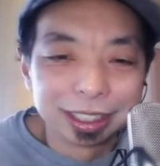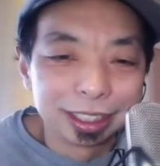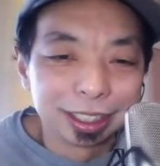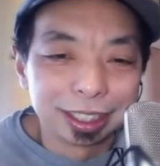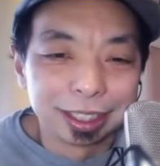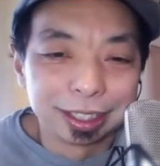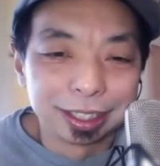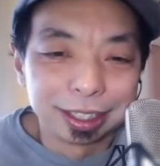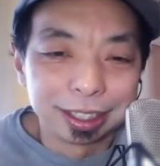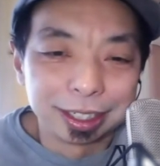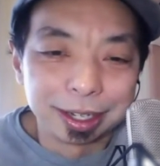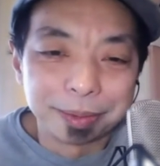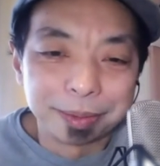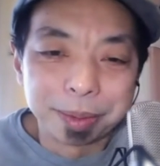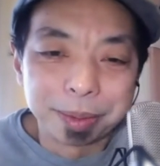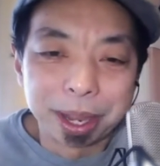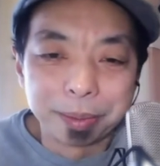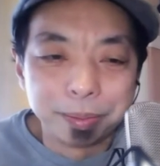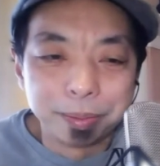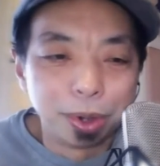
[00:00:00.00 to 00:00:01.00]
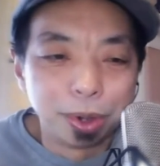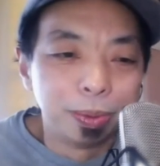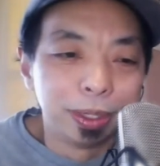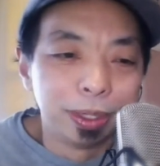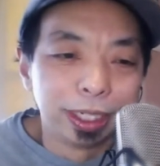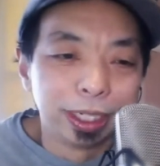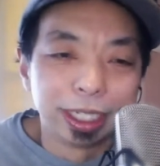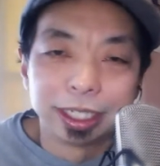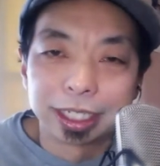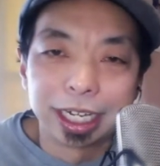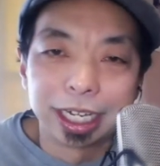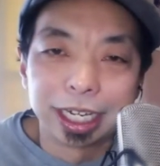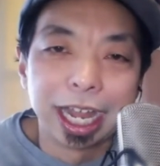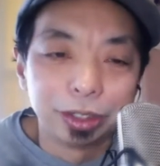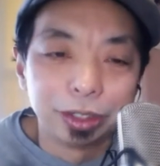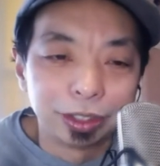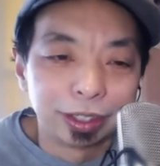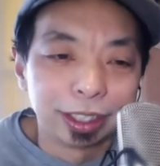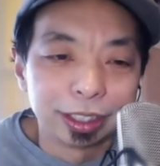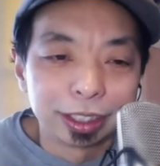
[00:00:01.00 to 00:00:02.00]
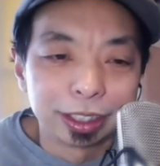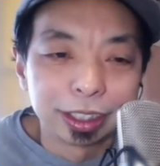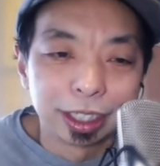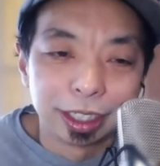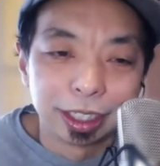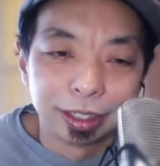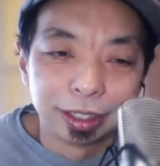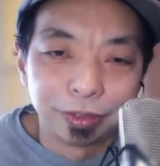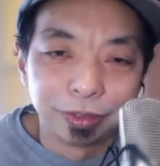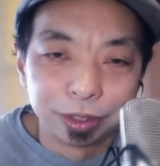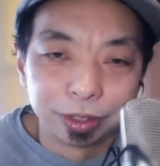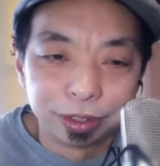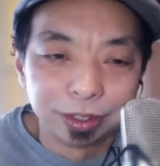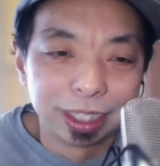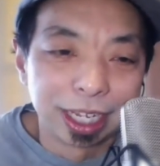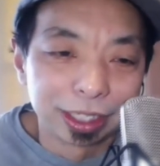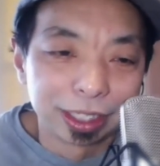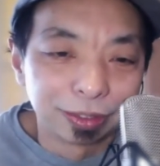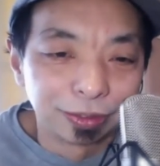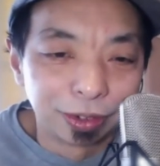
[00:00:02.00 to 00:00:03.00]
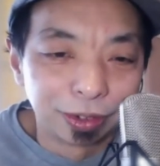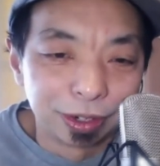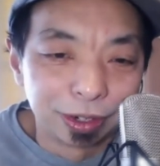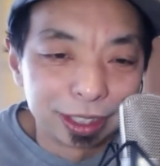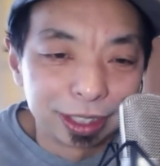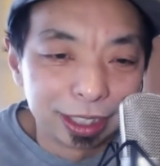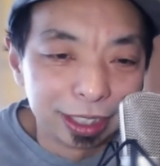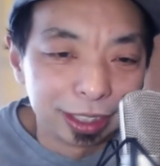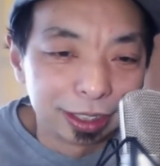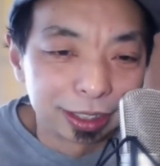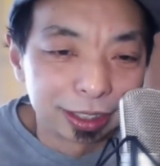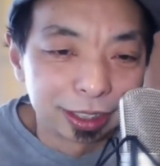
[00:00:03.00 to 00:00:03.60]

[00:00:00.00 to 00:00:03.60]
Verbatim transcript: and uh, about mobile and cloud trends uh, for 2014.